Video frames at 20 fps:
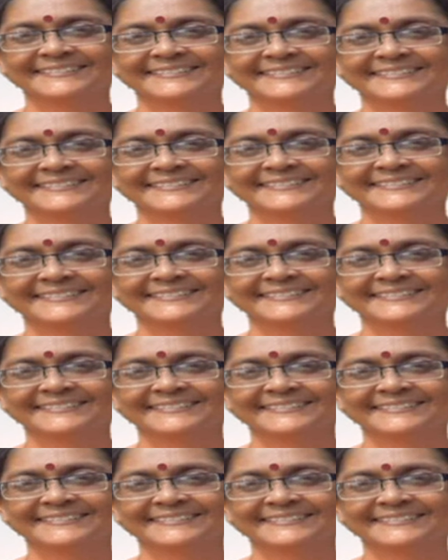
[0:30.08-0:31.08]

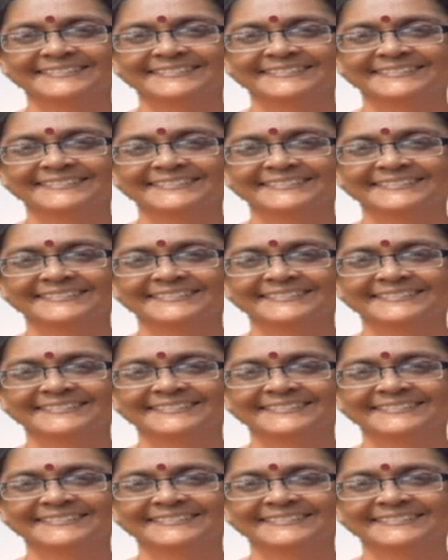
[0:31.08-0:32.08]

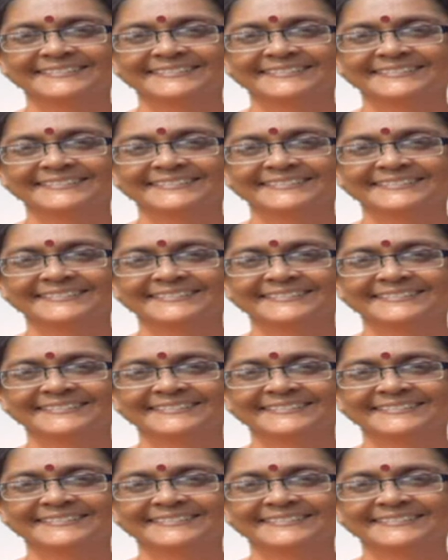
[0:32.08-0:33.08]

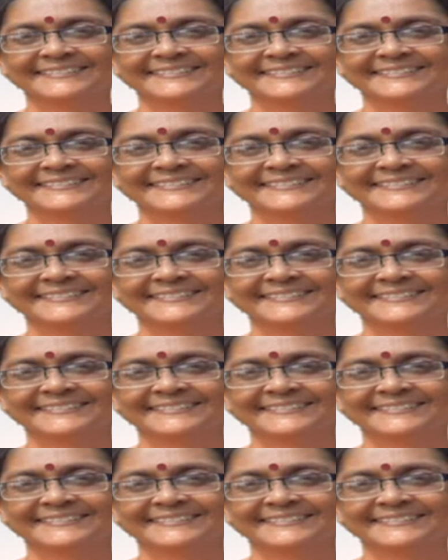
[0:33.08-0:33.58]
[no speech]